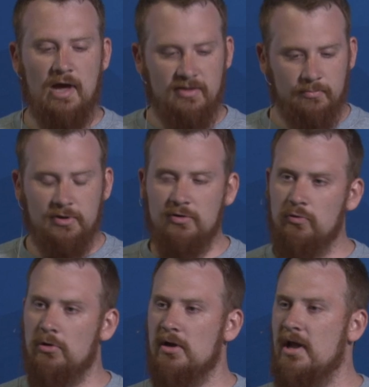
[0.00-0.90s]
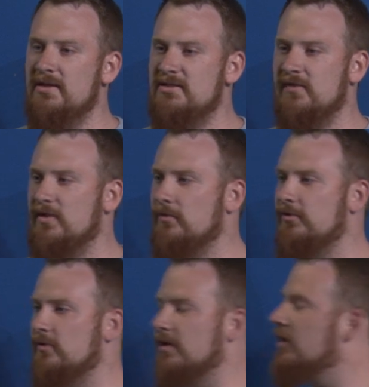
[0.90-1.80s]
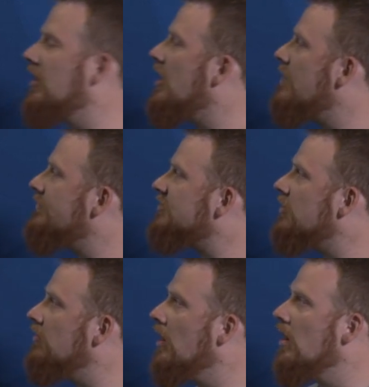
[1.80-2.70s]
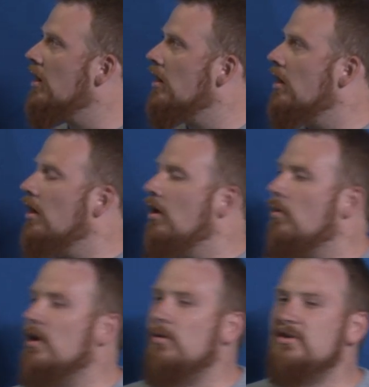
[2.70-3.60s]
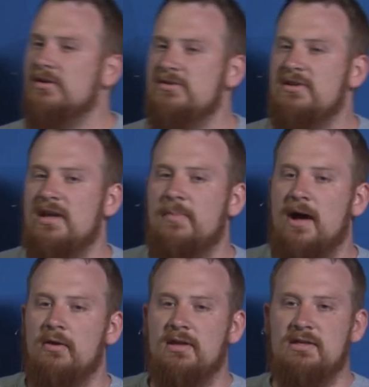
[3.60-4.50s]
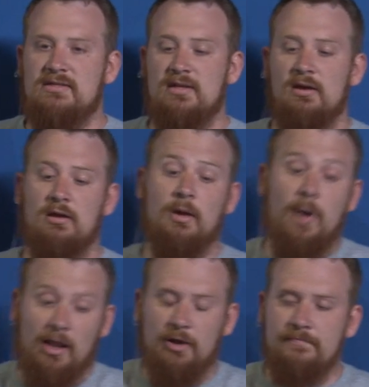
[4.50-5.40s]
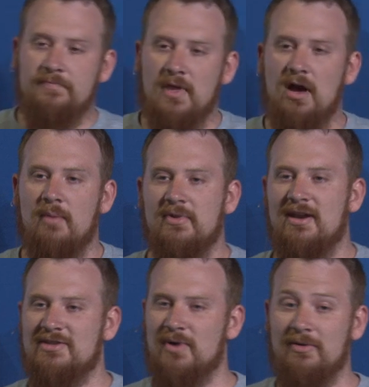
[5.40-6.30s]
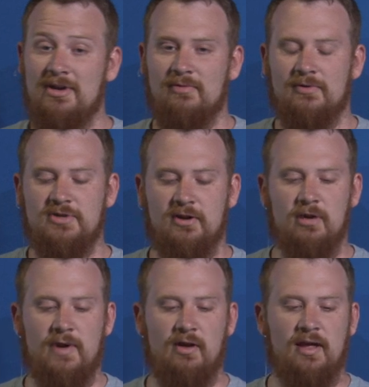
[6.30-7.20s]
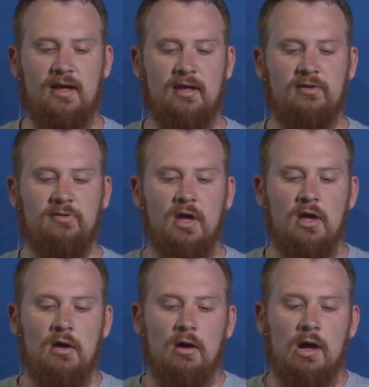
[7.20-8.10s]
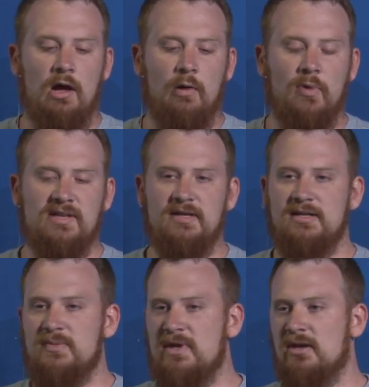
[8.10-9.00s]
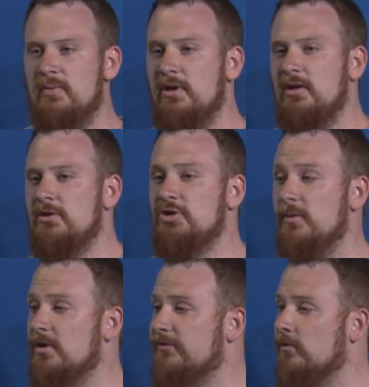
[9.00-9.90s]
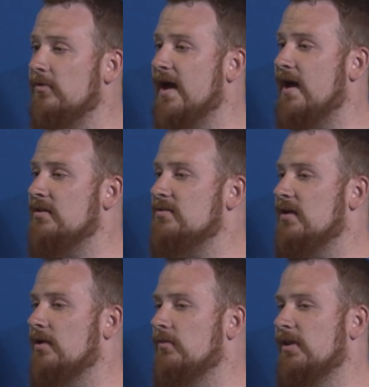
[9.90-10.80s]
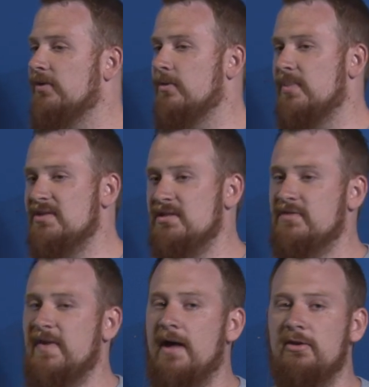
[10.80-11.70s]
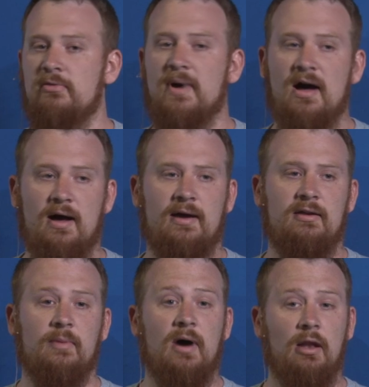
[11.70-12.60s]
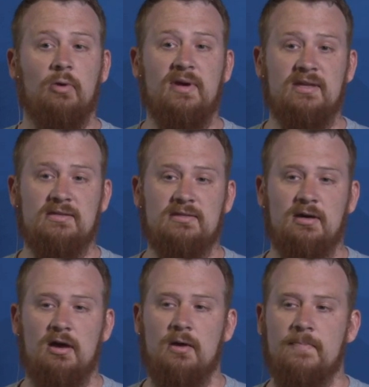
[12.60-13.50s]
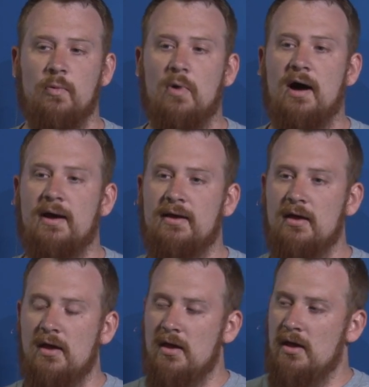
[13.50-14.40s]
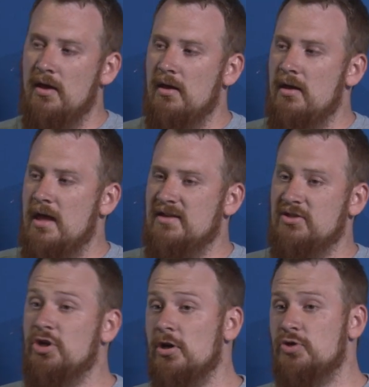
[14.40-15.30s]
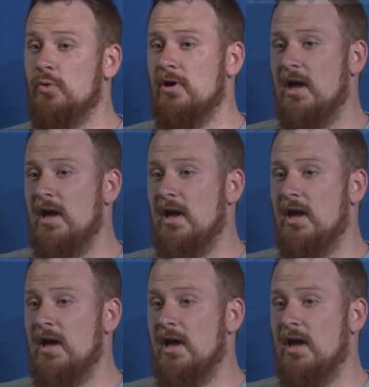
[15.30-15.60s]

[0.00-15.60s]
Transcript: I think, pretty cool online stuff that we're doing. so, what I want to talk to you today about is Apollo. kind of that's why we're here and what we're talking about. And what it's like to be a community contributor for that, and really what the business value behind Apollo is, um, and why, as a church, we're